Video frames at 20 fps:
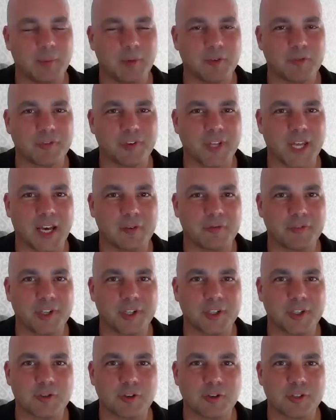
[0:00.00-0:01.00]
keep your, our
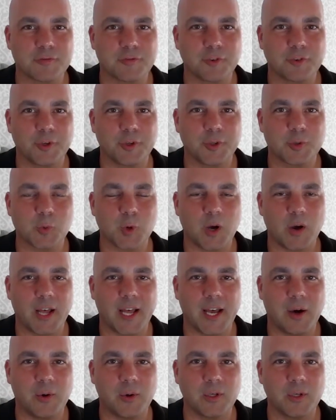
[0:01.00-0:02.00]
fingers crossed for you as well.
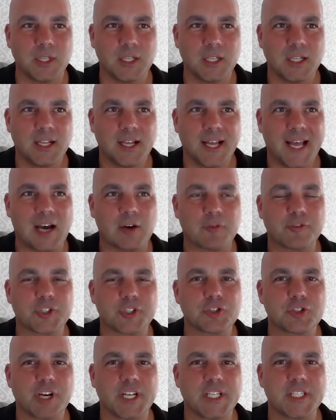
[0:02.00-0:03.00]
How how
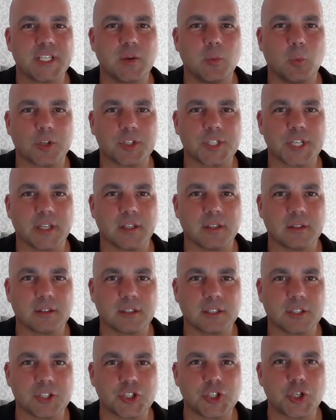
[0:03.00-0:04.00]
frustrating was it
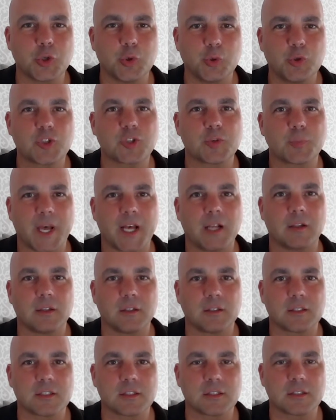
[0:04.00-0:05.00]
the two
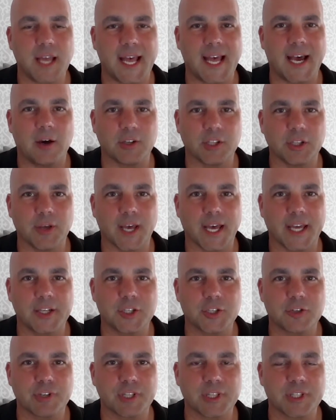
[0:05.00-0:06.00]
spells out you had
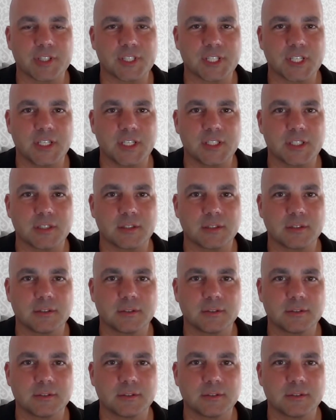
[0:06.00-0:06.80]
during the season?